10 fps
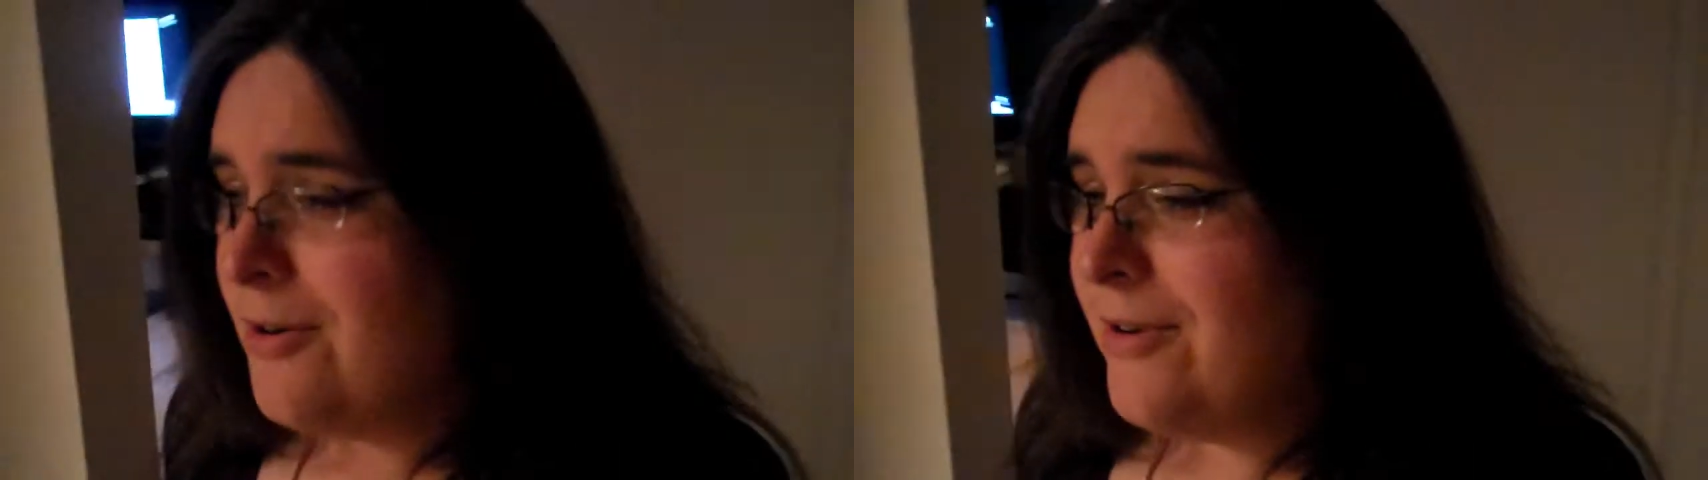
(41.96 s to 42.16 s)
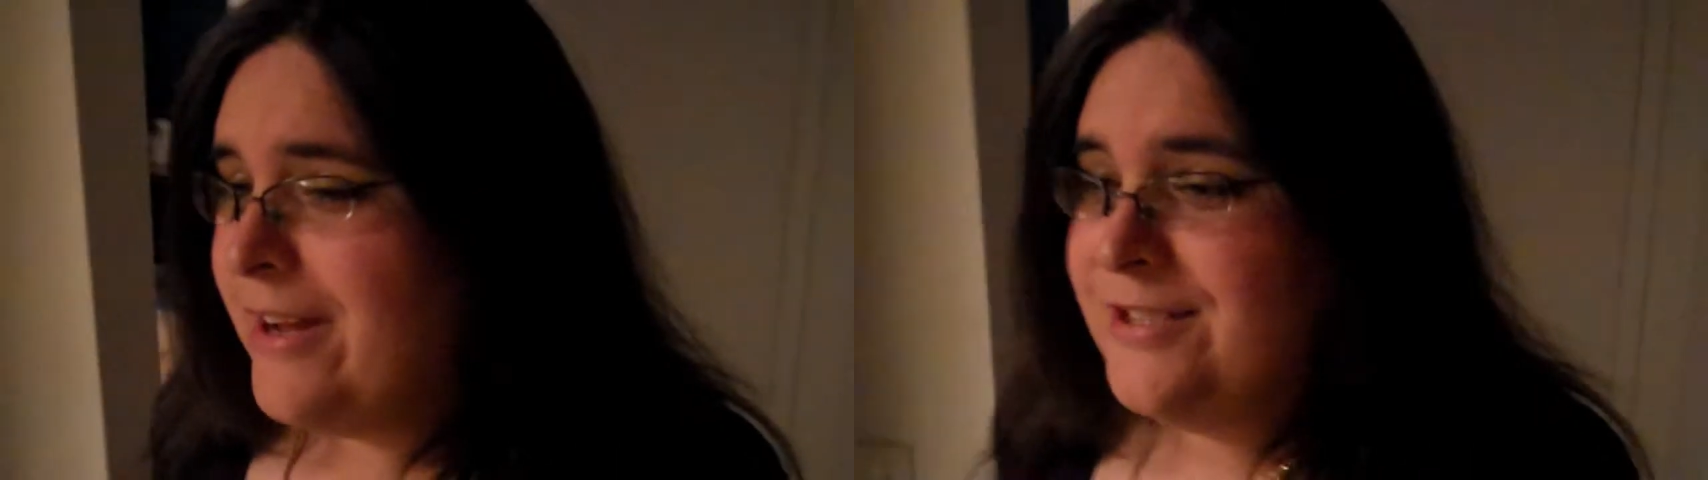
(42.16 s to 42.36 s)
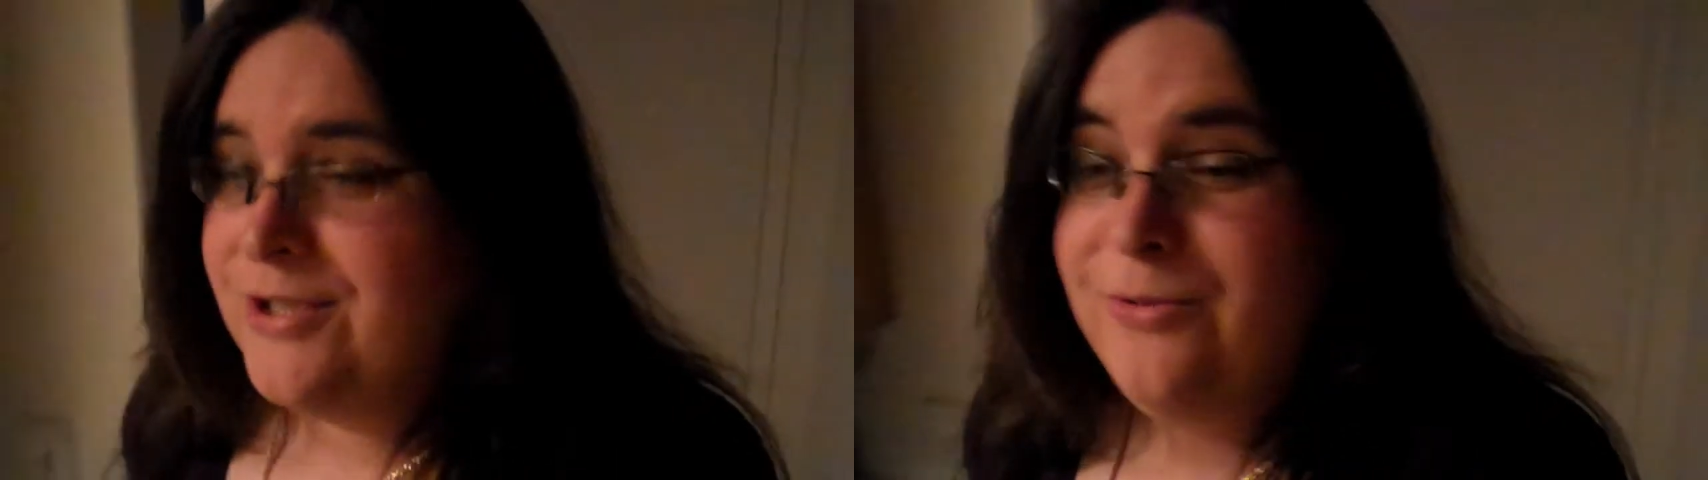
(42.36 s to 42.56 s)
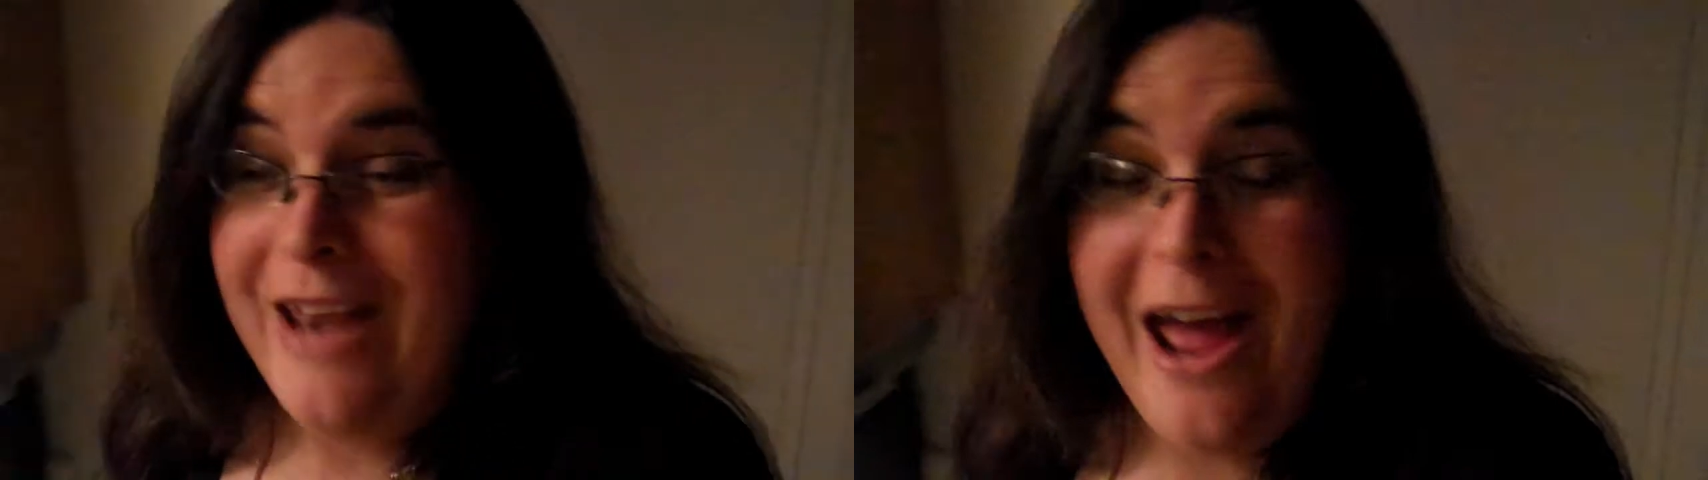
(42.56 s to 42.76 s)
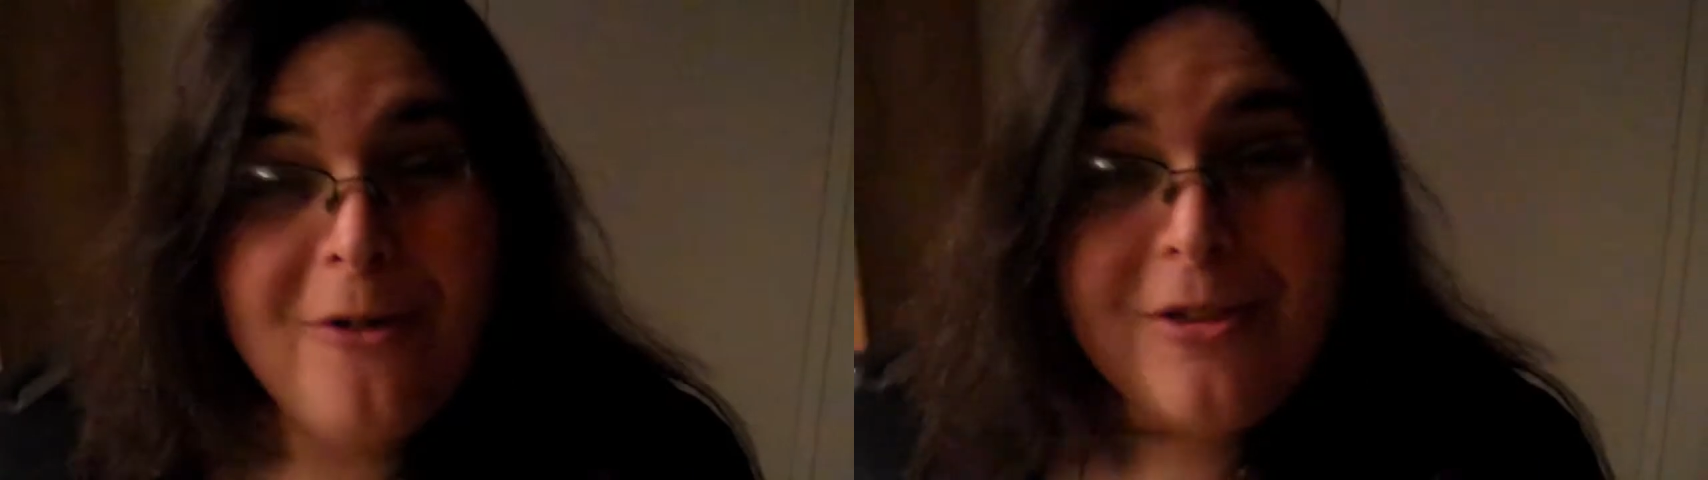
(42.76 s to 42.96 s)
Alright, so
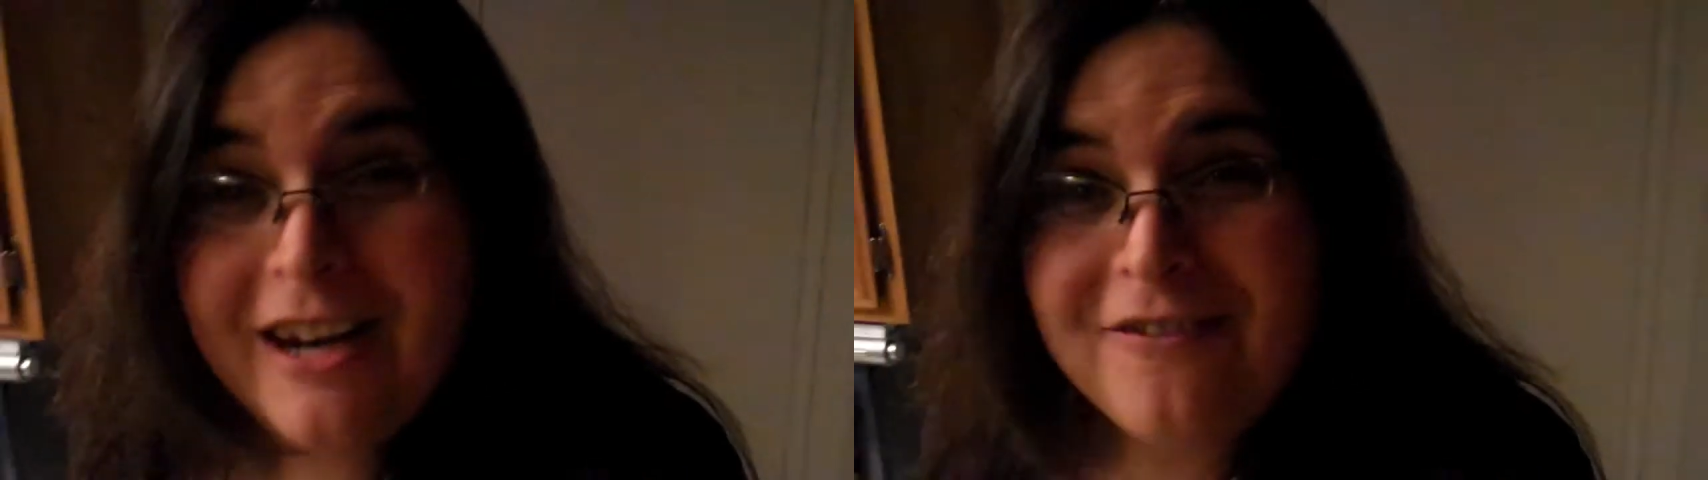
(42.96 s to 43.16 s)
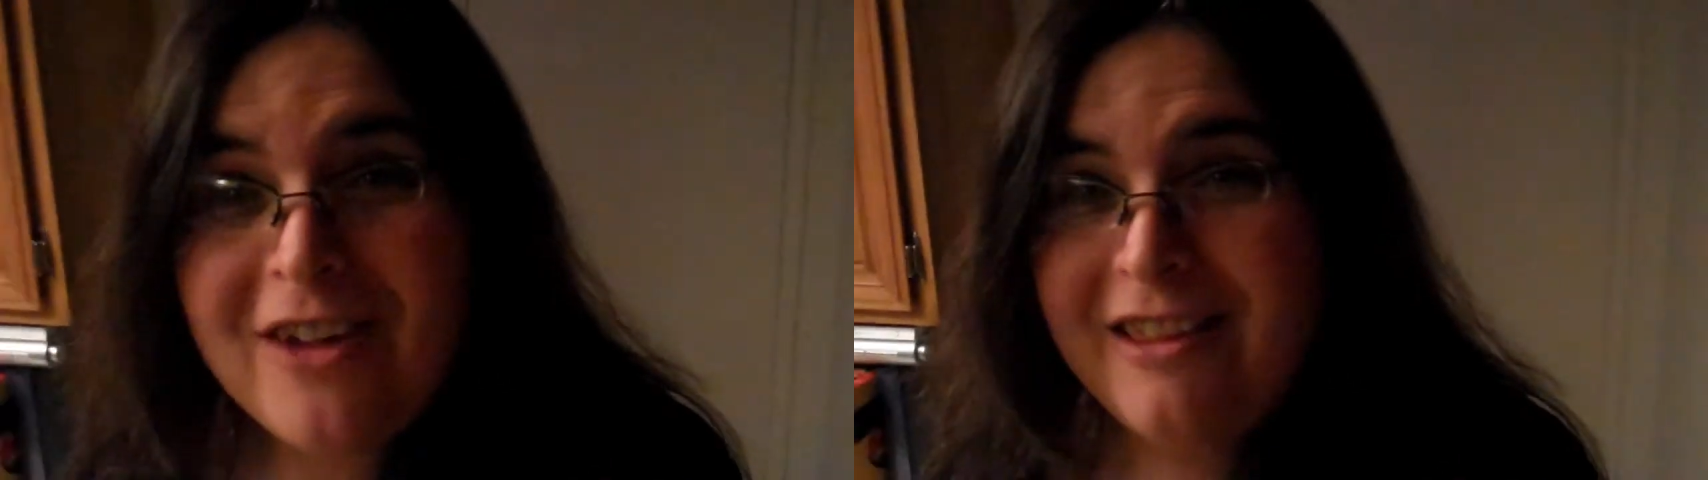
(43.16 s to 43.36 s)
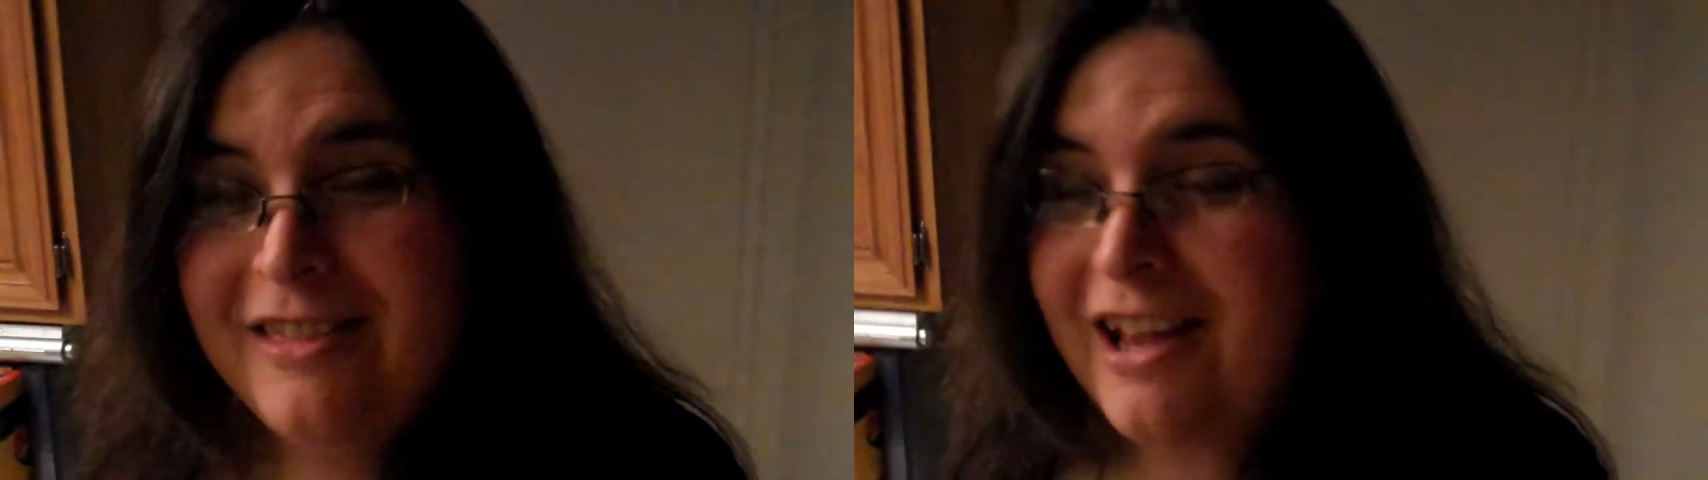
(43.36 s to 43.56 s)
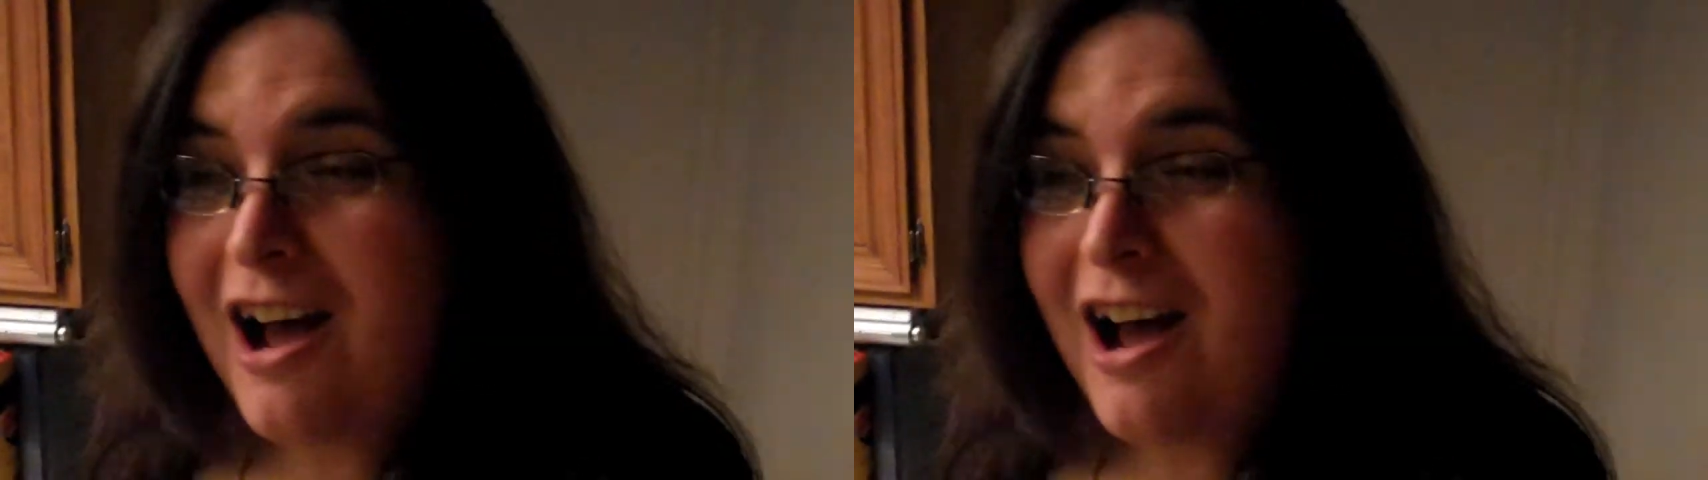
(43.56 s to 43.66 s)
now that I've gotten the